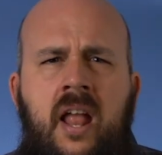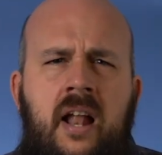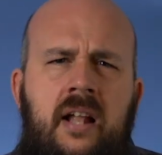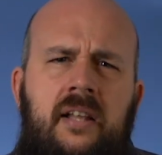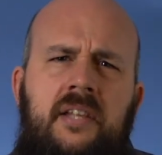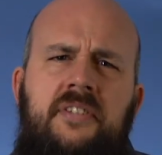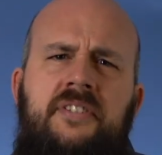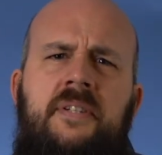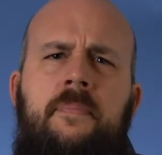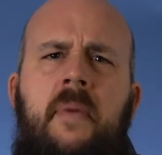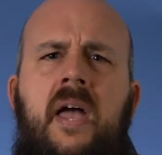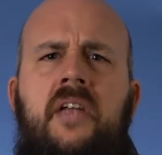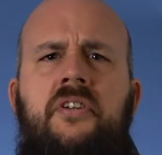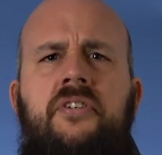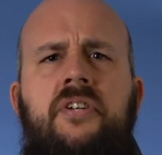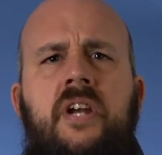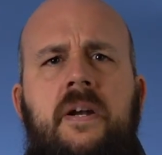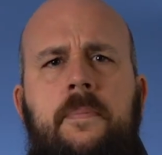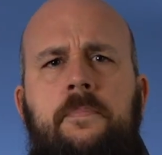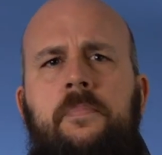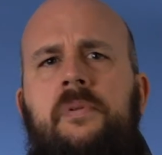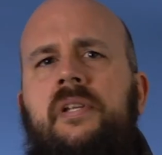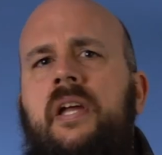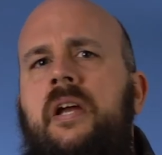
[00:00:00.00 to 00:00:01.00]
Let's imagine our
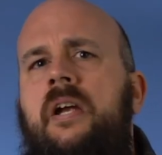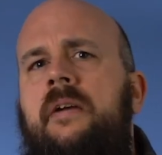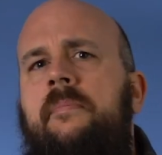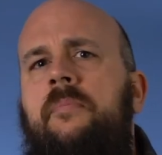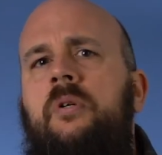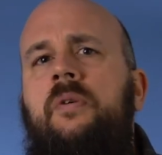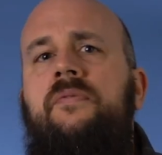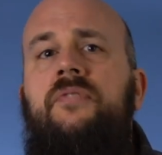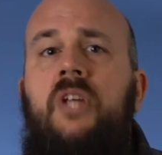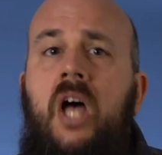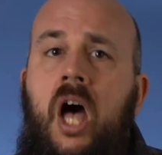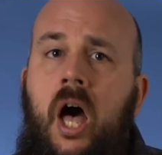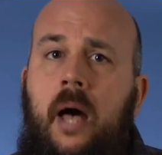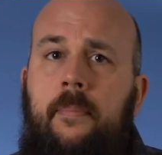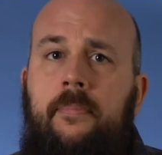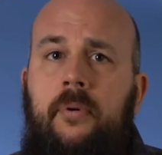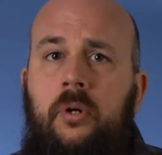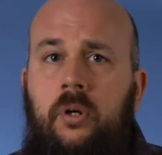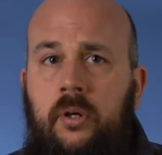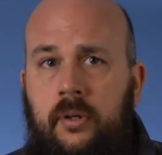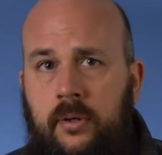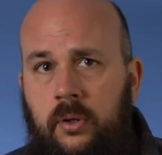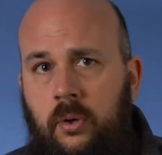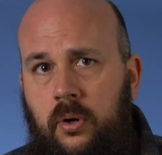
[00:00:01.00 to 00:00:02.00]
player moves up
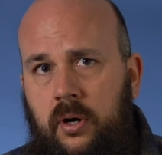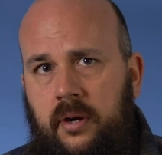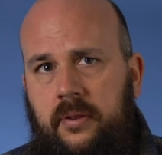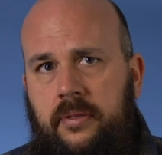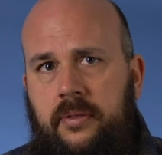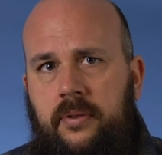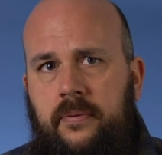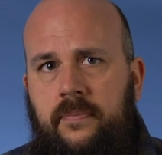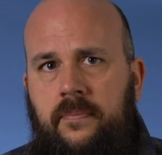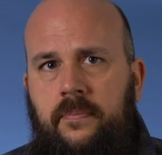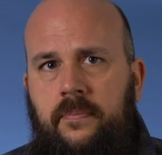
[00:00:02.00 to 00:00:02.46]
or north.